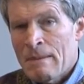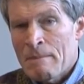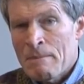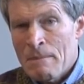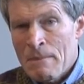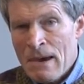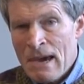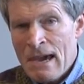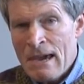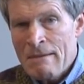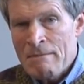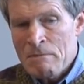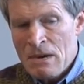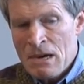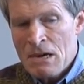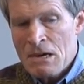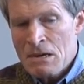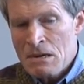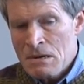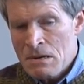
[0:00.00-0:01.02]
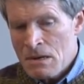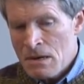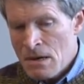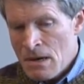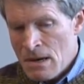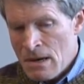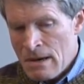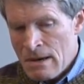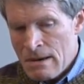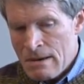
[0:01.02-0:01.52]
may have been
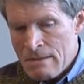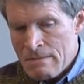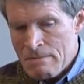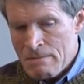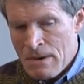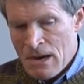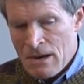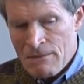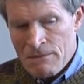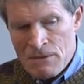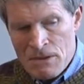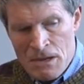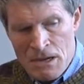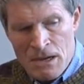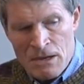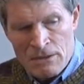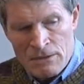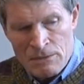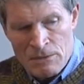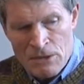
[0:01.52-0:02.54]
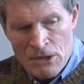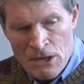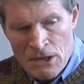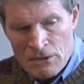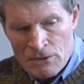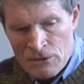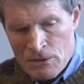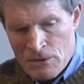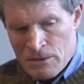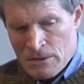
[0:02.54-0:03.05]
uh, better for the country if we'd gone
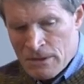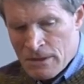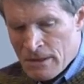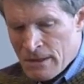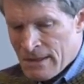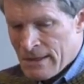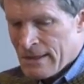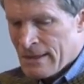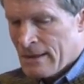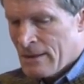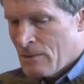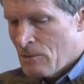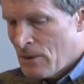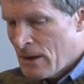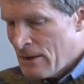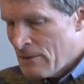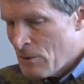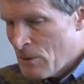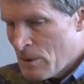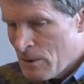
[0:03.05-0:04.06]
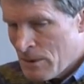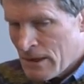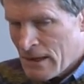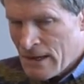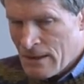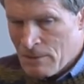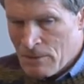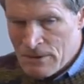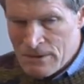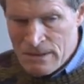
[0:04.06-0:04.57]
through whatever we would have
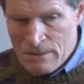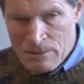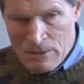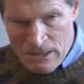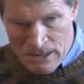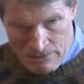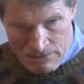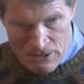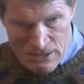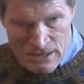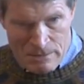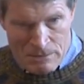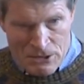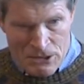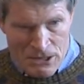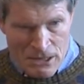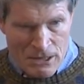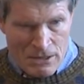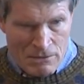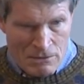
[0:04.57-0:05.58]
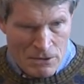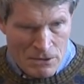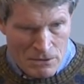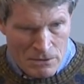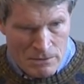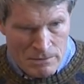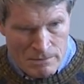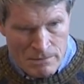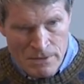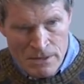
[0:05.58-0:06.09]
got with someone like, for example, Ted
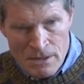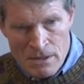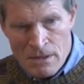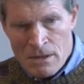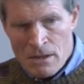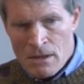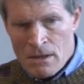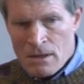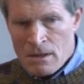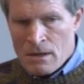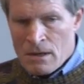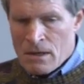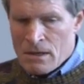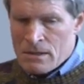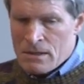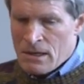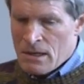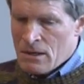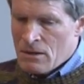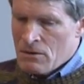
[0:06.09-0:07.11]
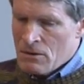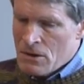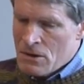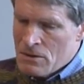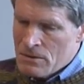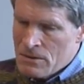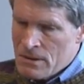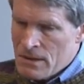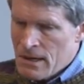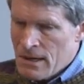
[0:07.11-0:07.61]
Cruz. Because Ted
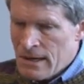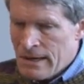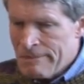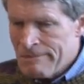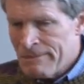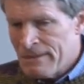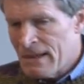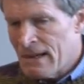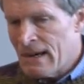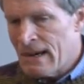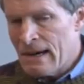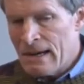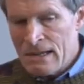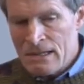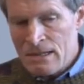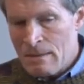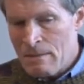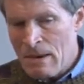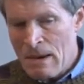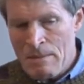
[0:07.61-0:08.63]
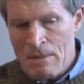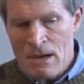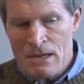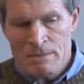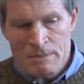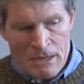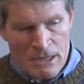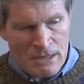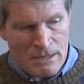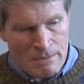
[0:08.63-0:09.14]
Cruz, uh, you know, and I say maybe I
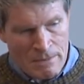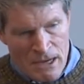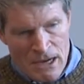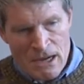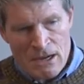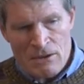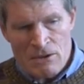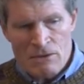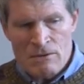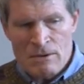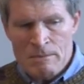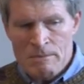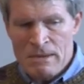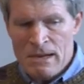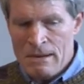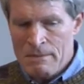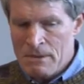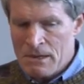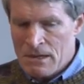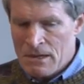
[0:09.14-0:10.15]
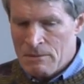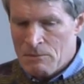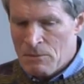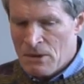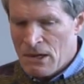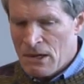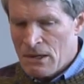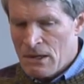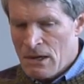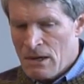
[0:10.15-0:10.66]
speak as a moderate Republican,
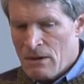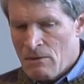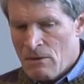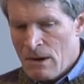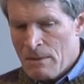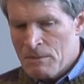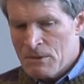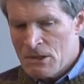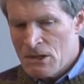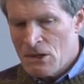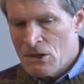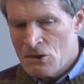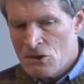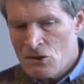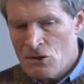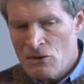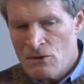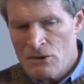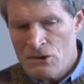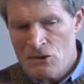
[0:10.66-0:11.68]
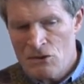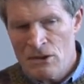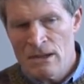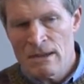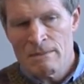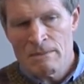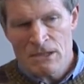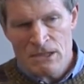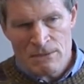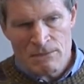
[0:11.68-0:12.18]
but that represents an
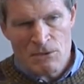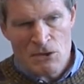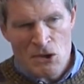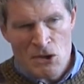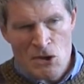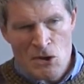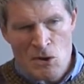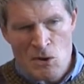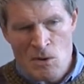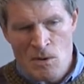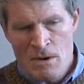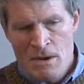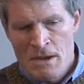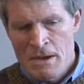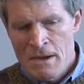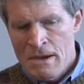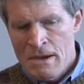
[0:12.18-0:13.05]
extremist view,